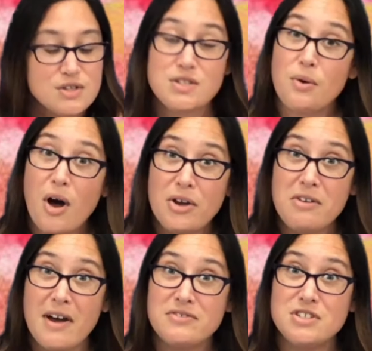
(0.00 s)
So all
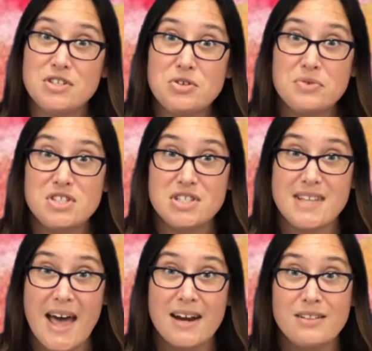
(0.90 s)
you have to do is just
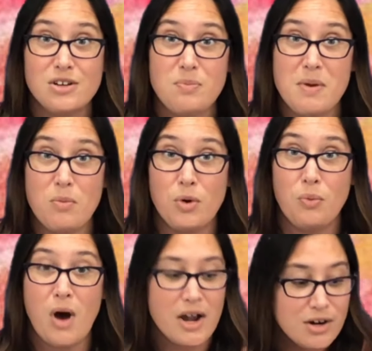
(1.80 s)
add a little bit more
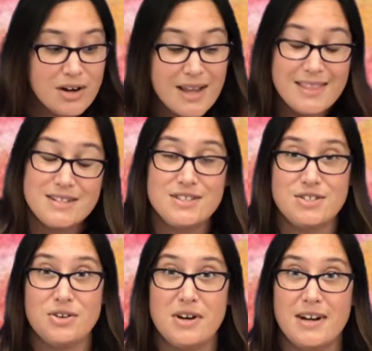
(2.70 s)
water and then
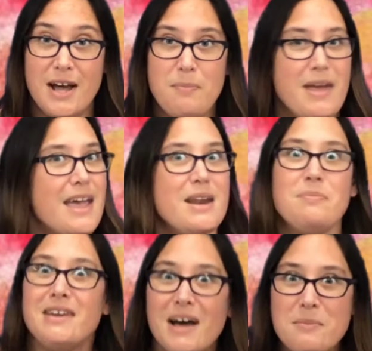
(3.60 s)
stir it up and it
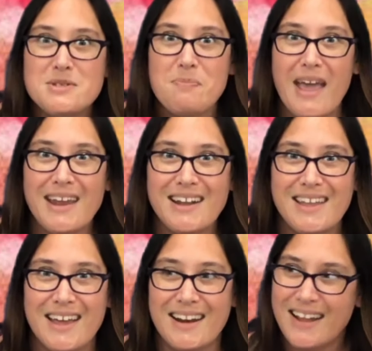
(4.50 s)
becomes paint
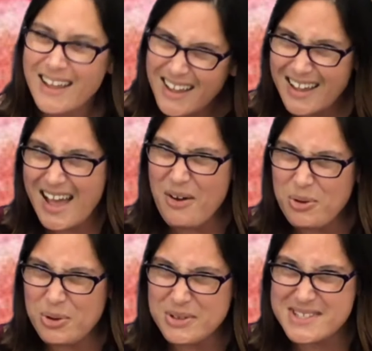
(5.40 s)
again. How
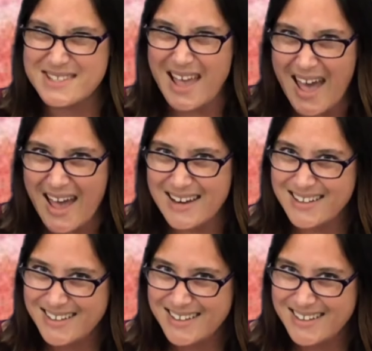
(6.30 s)
cool is that?